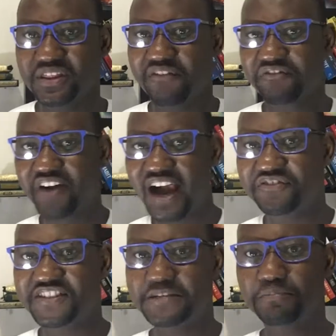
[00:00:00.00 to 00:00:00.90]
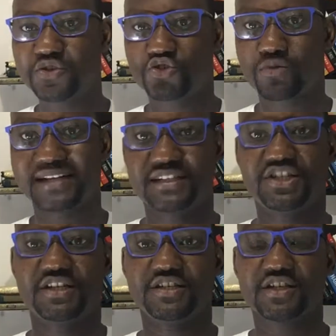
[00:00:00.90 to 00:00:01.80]
the 5 simple
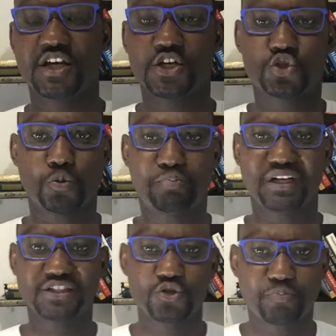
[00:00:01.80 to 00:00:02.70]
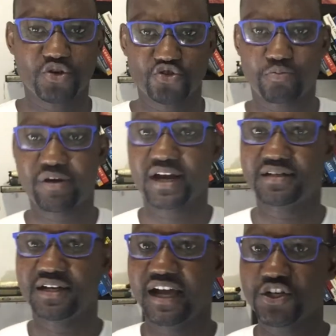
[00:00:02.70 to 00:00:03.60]
strategies to build your personal
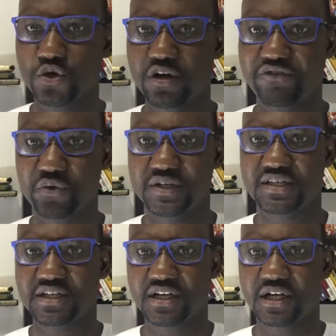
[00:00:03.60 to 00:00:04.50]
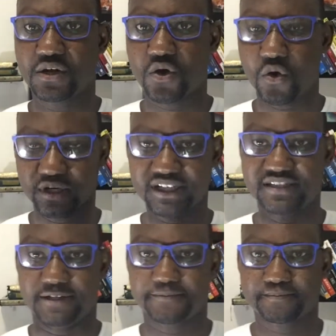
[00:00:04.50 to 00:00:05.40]
brand and your influence on
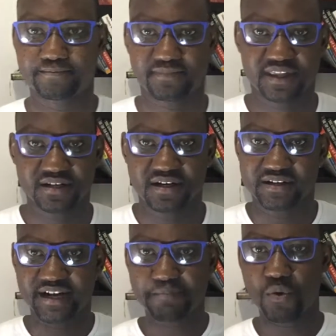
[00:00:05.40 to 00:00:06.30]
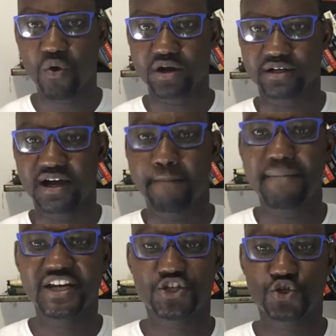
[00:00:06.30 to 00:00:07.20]
LinkedIn. Number 1,
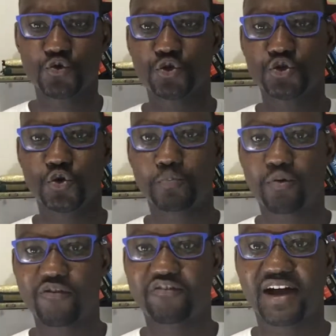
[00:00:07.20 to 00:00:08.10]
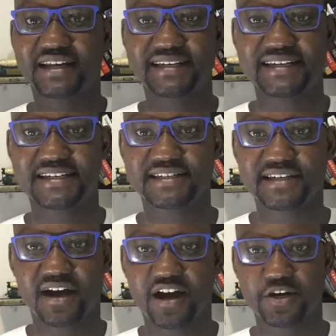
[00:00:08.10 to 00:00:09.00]
make sure your profile
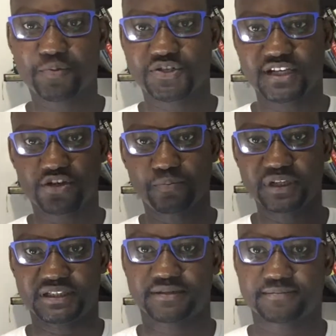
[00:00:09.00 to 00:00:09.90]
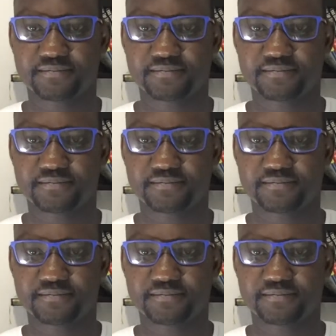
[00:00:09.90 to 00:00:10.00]
is 100% complete.